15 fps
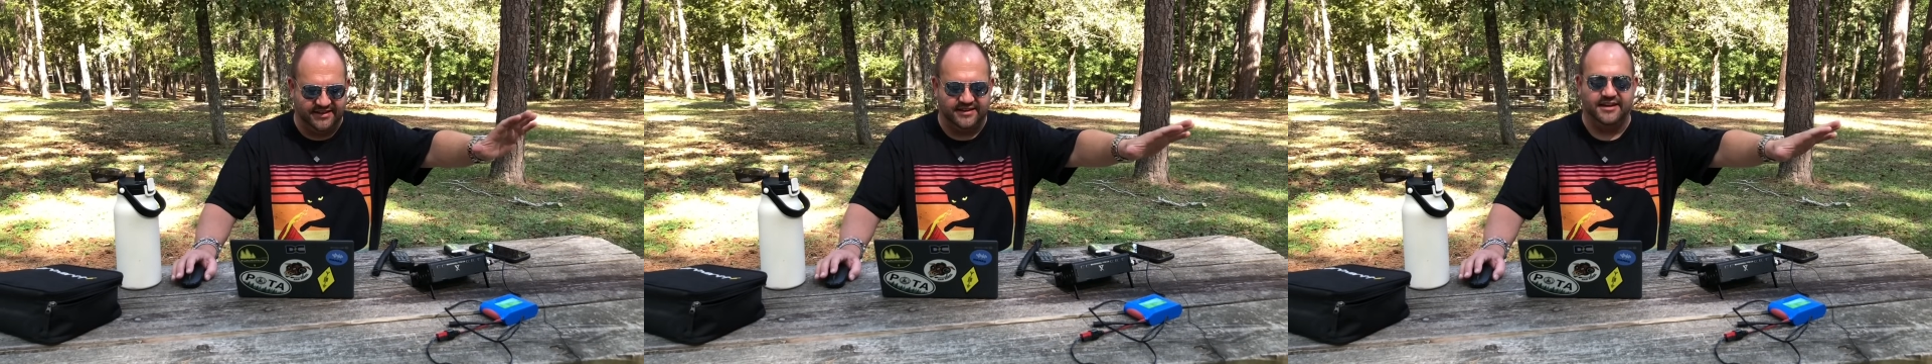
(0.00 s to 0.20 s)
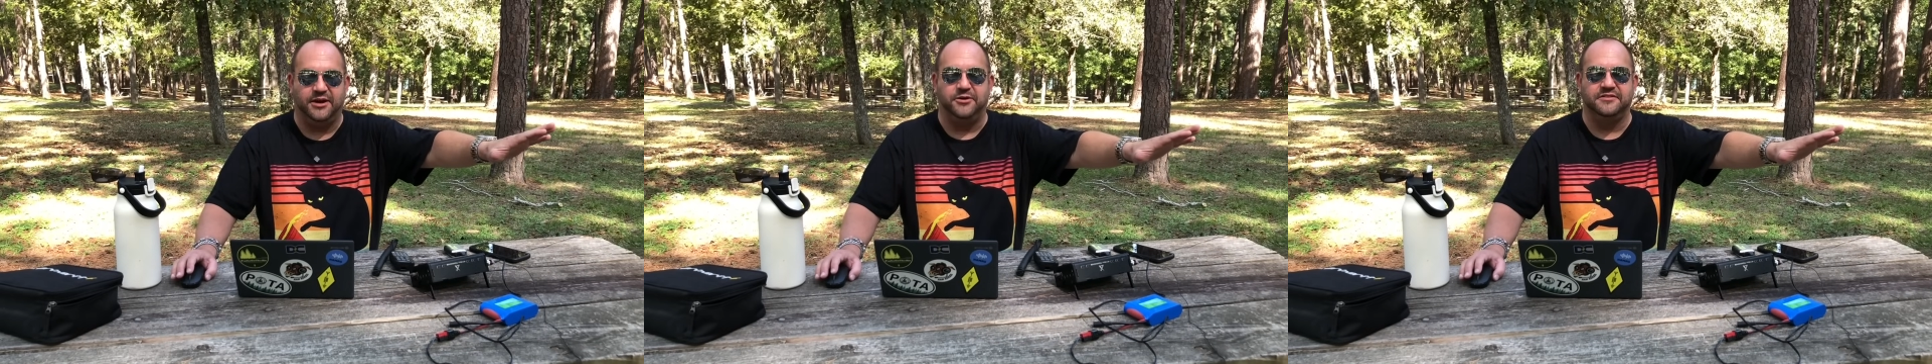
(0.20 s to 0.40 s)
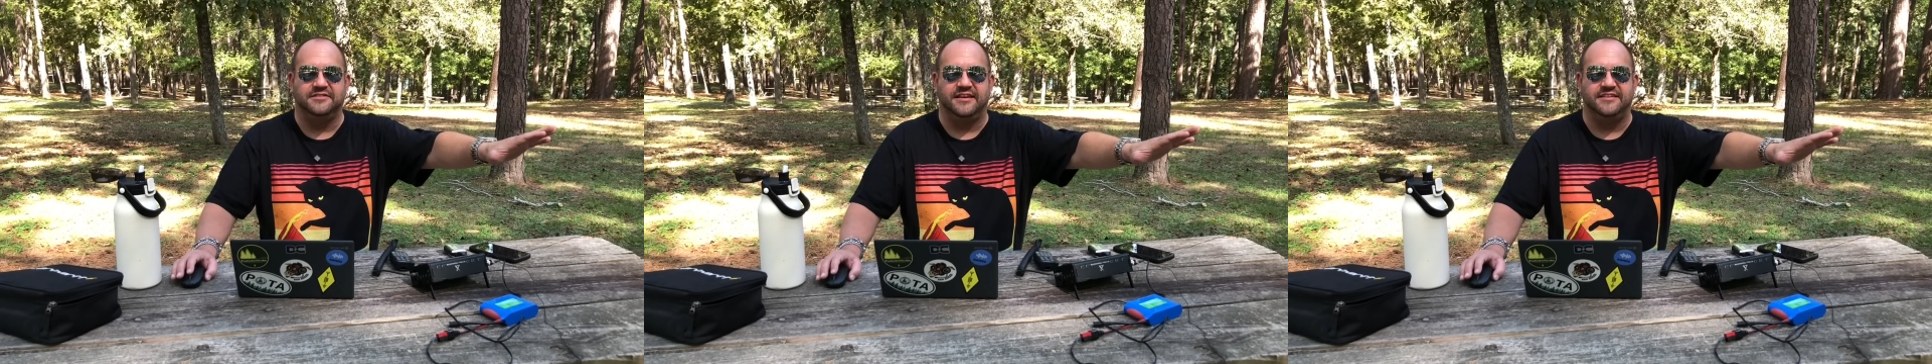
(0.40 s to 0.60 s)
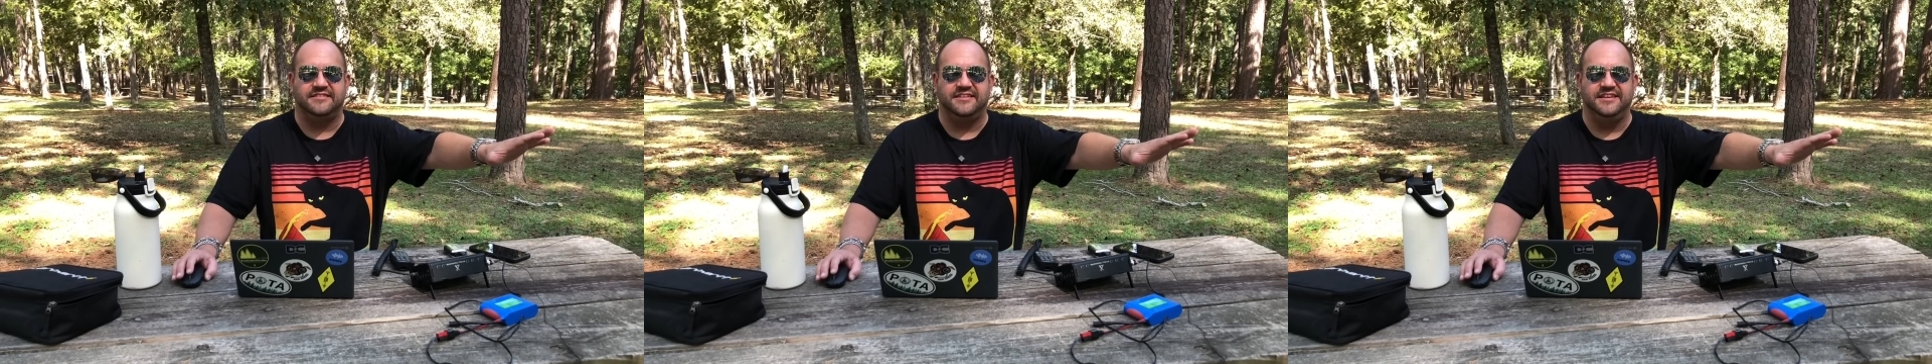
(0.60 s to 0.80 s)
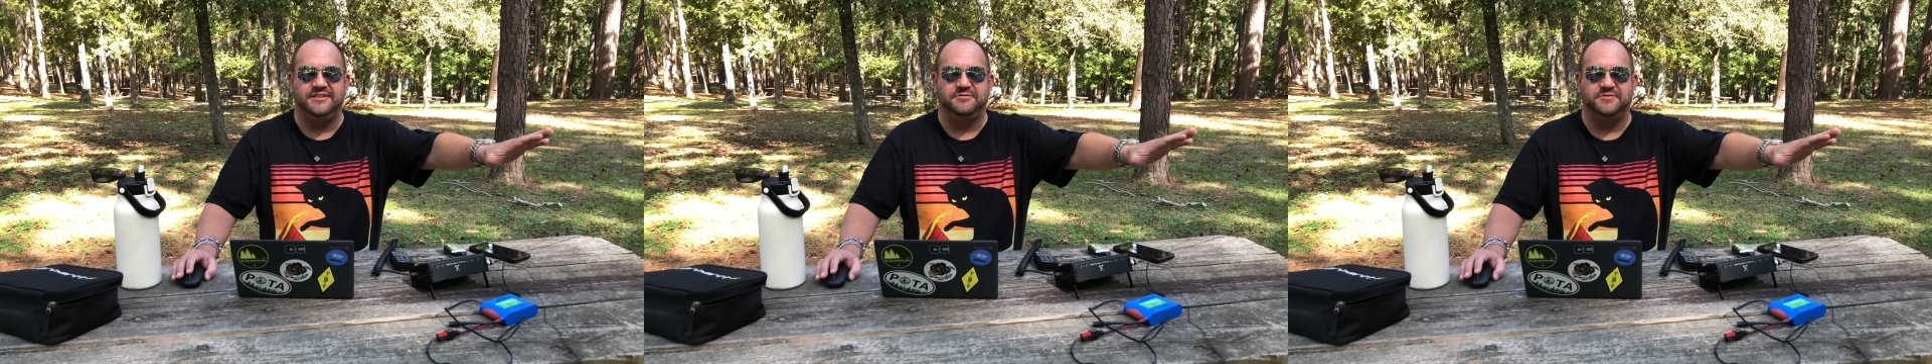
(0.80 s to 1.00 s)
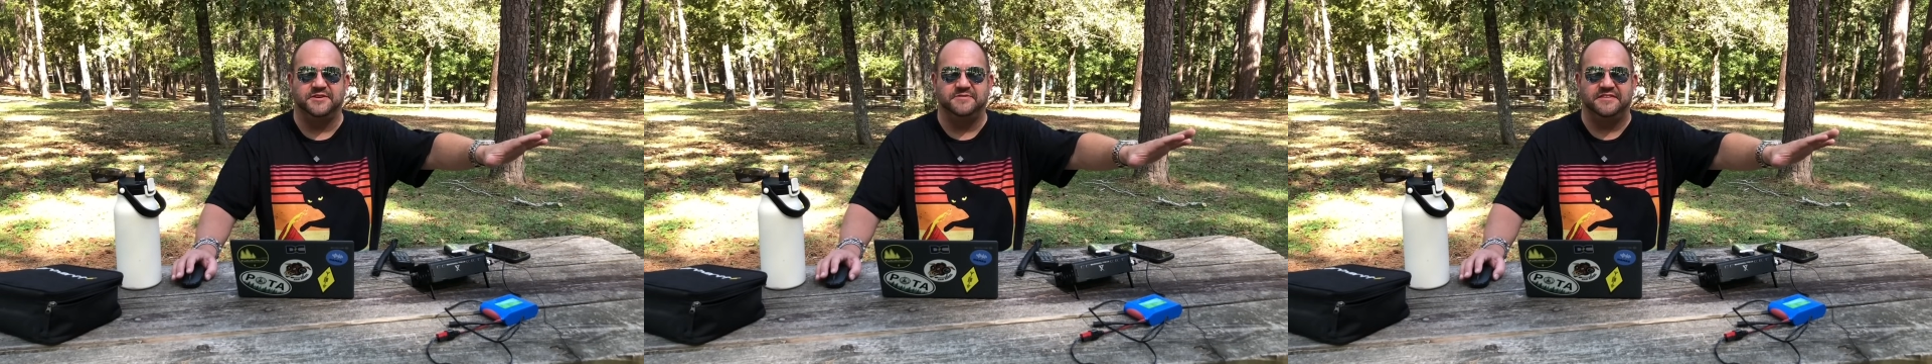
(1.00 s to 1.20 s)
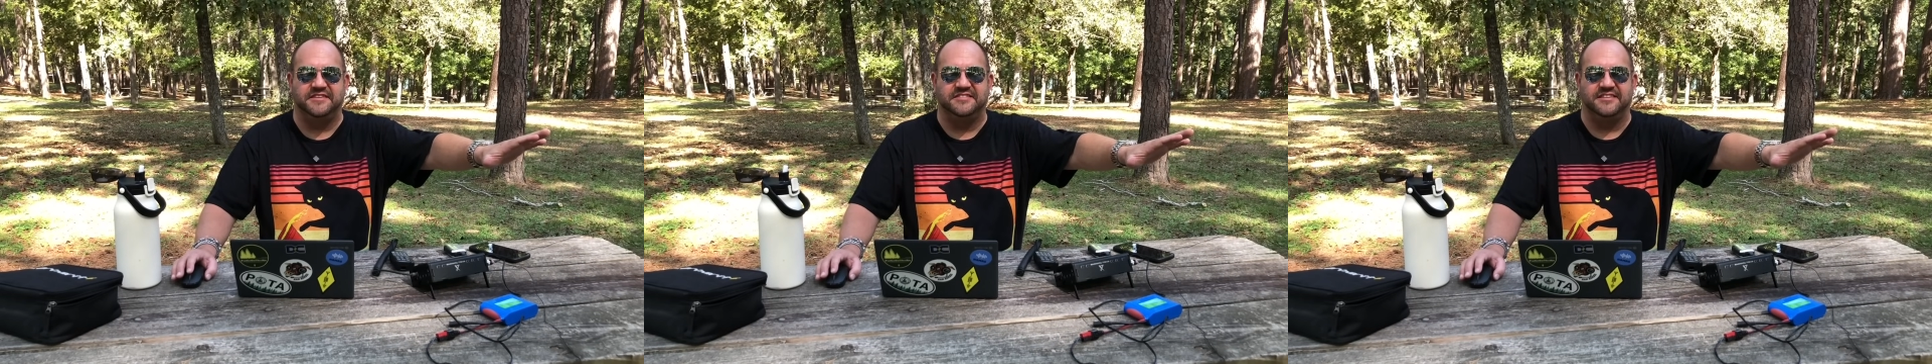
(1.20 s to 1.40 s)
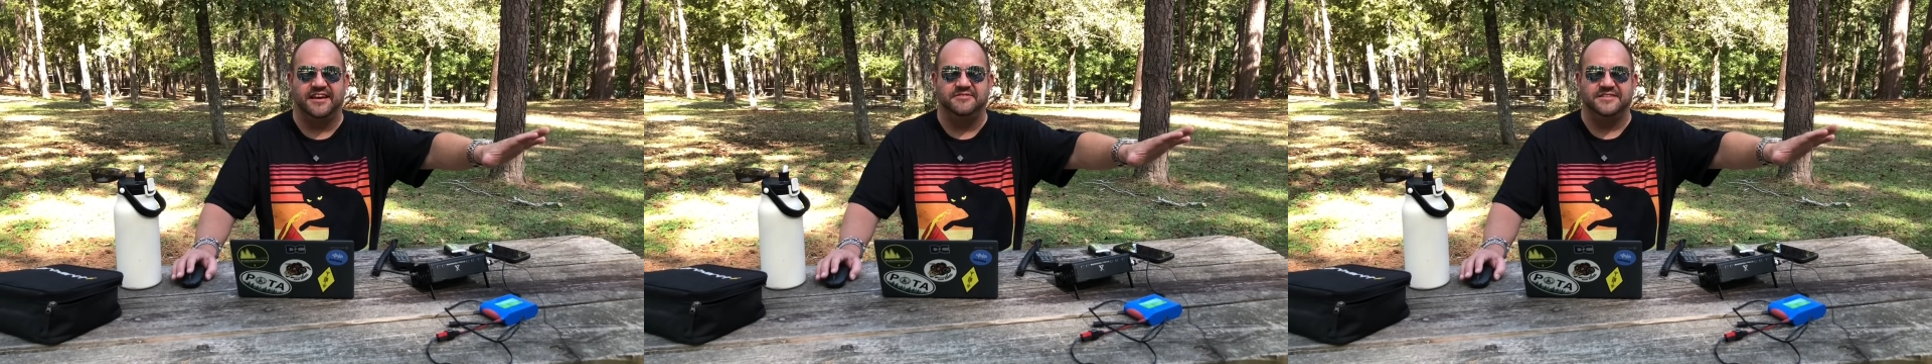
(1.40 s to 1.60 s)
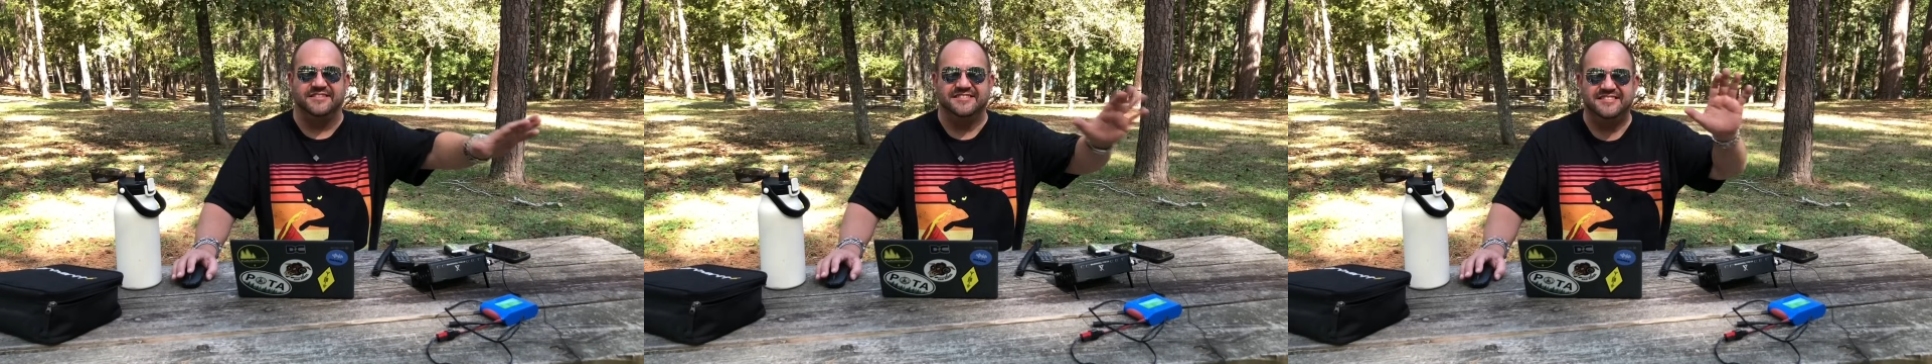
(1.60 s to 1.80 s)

Now it's 1857.